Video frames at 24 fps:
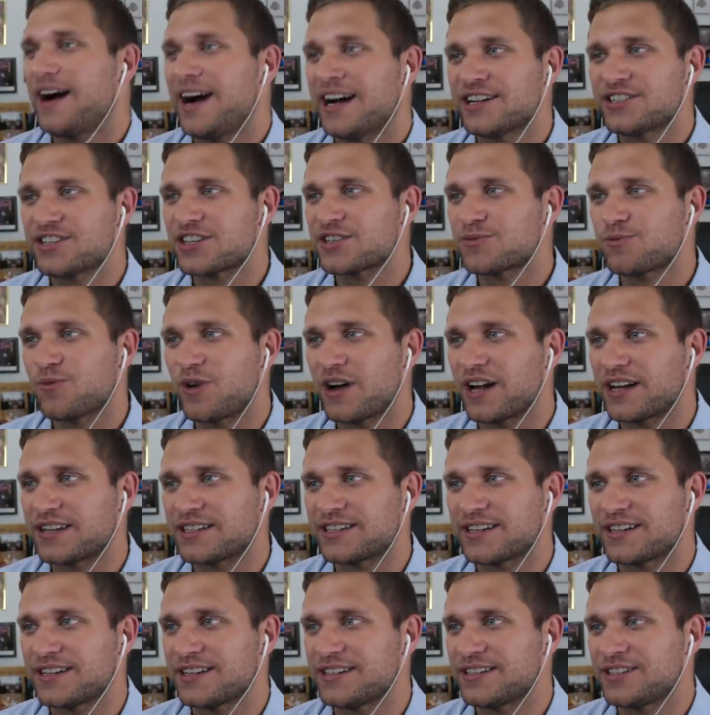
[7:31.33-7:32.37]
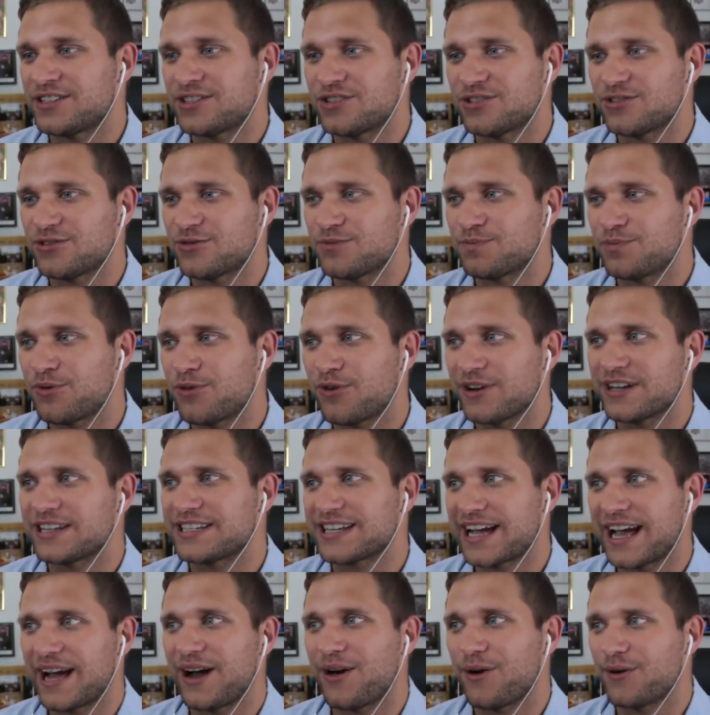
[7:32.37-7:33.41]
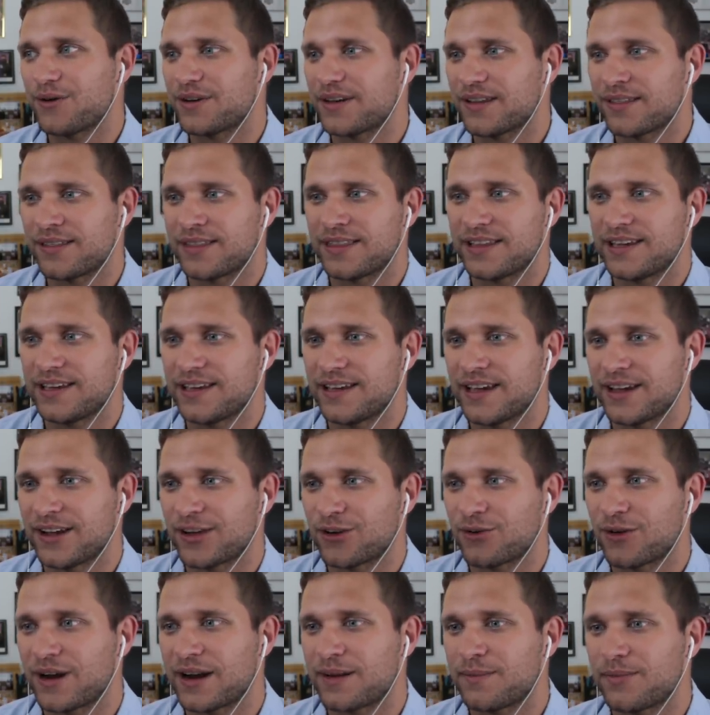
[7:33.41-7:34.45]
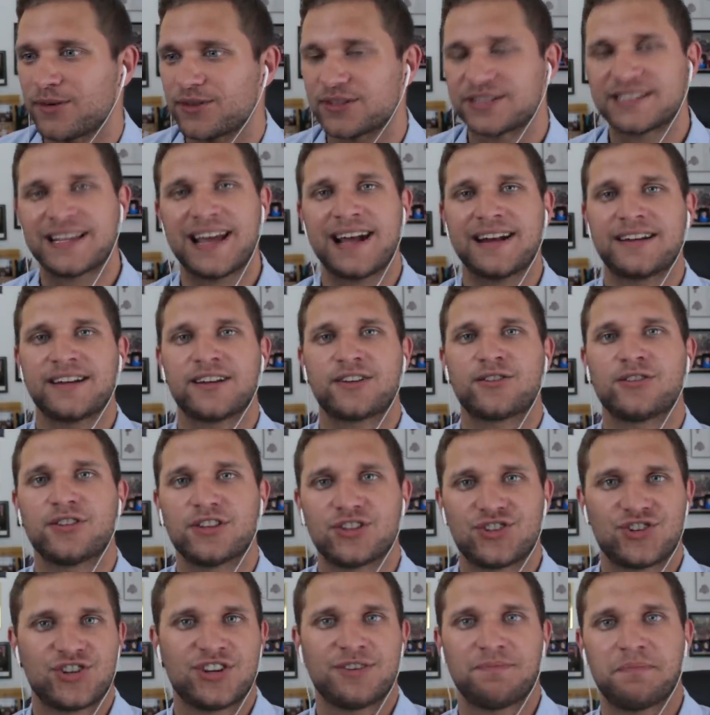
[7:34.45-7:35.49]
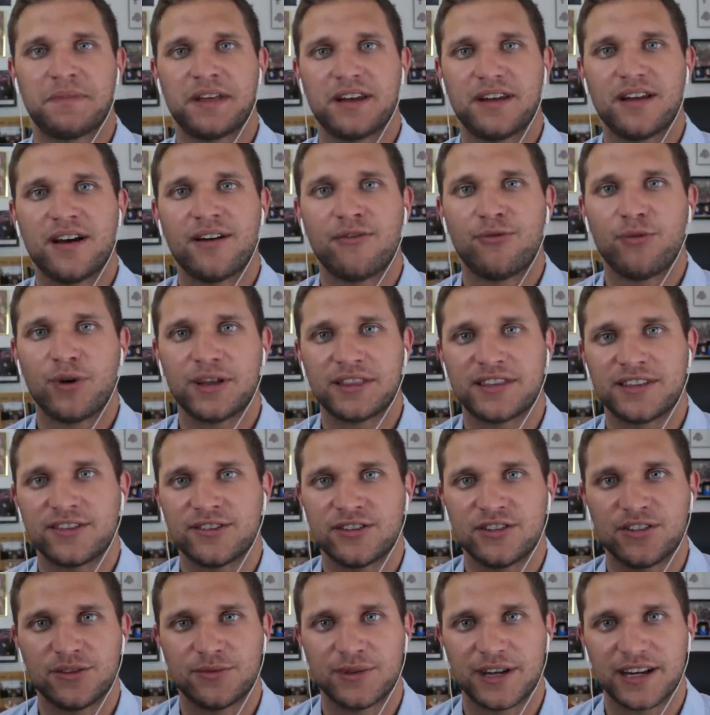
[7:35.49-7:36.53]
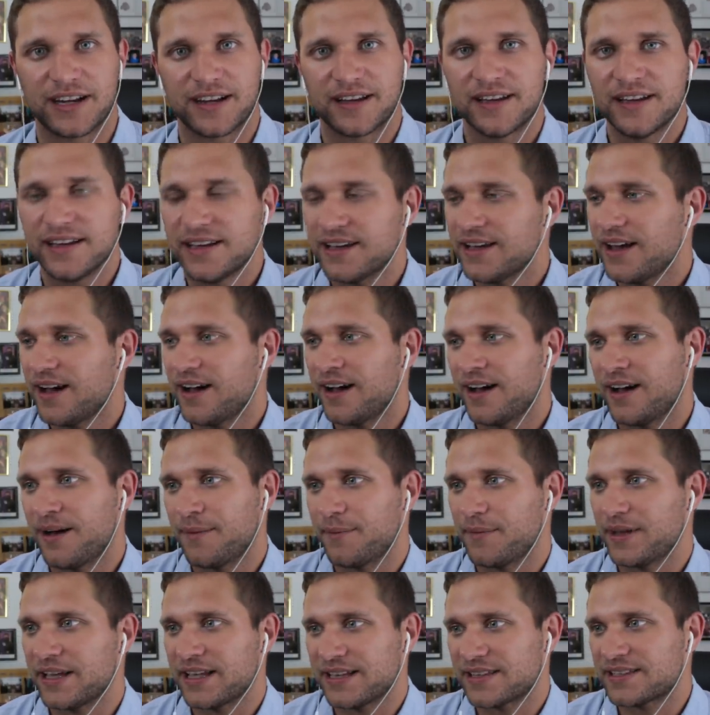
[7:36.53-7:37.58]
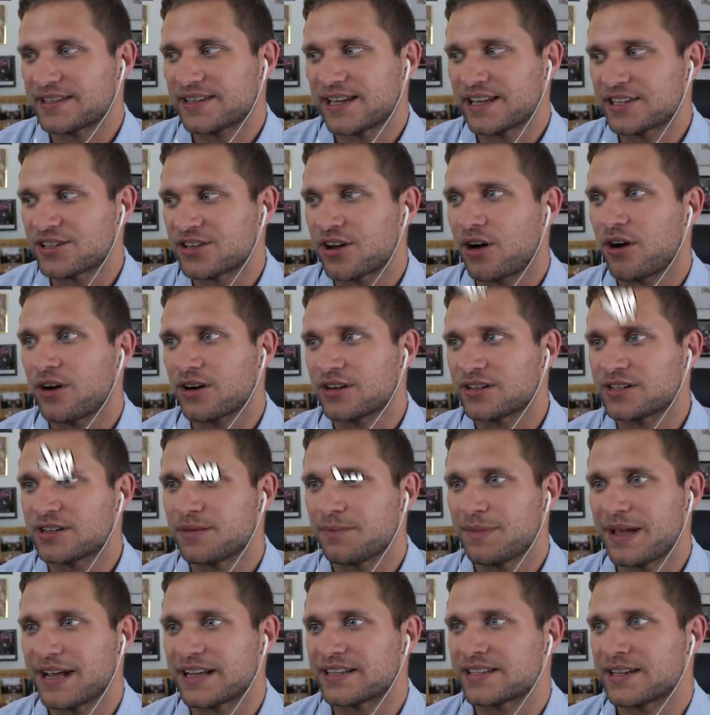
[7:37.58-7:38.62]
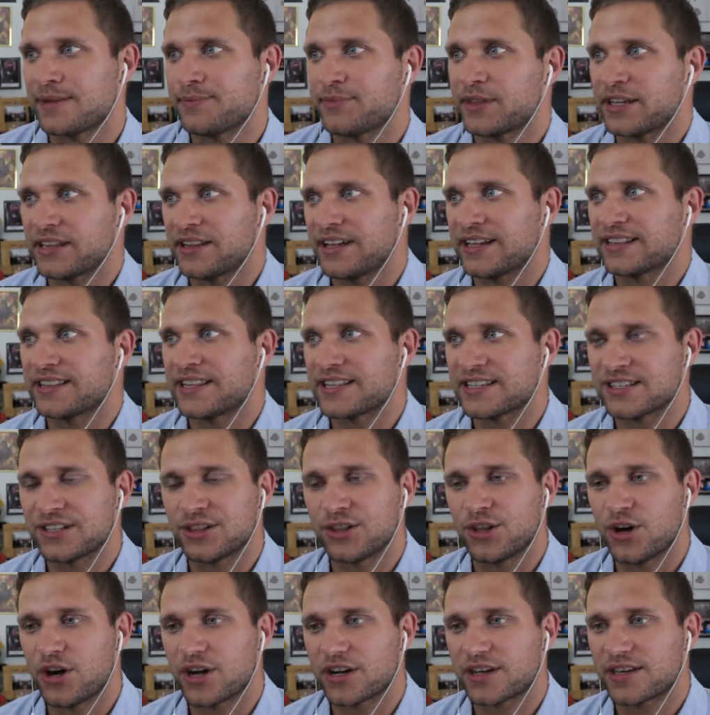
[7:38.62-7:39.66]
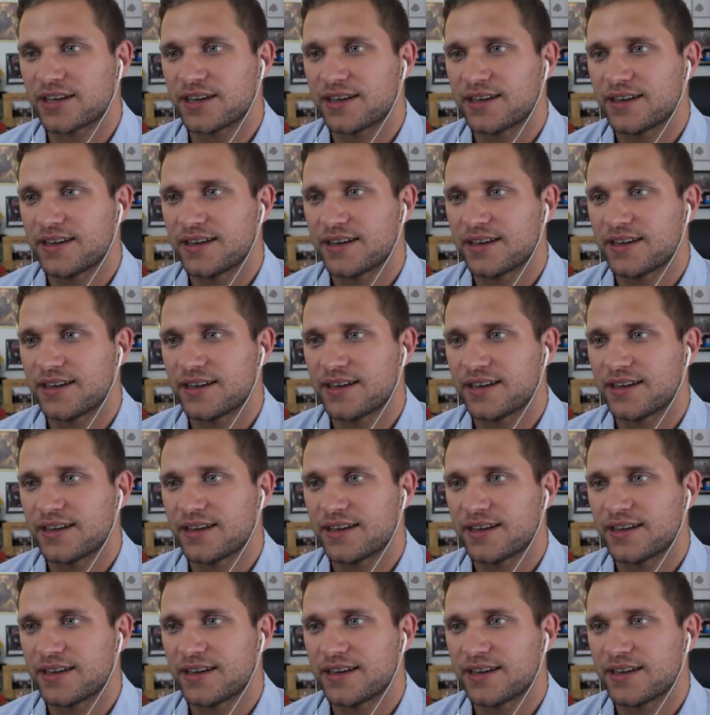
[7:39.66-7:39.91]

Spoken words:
I just wanted to point out the incredible technical achievement of what they're doing. It's hard to make something like this look